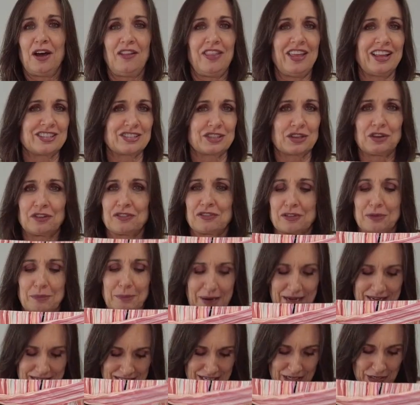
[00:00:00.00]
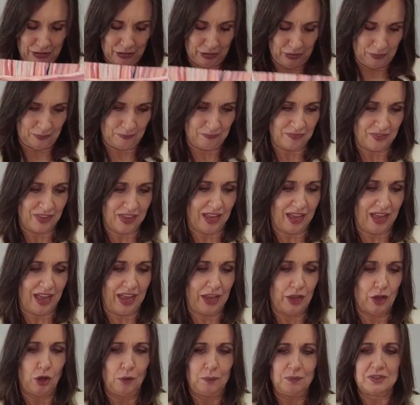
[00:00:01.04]
oh, that's good for my ego.
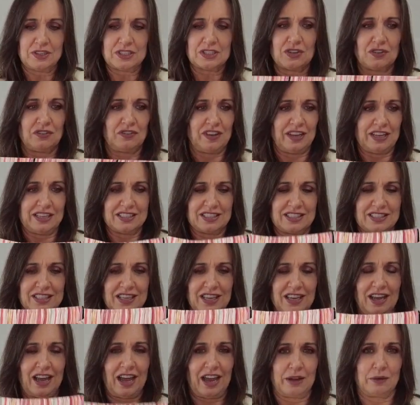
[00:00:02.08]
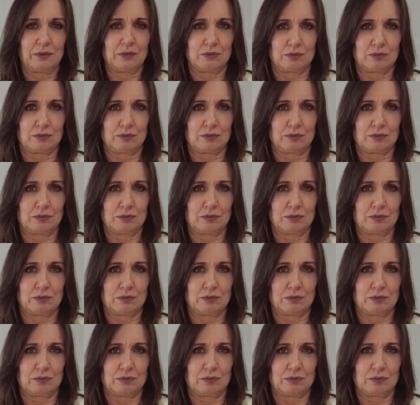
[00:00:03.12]
I hope this fits. I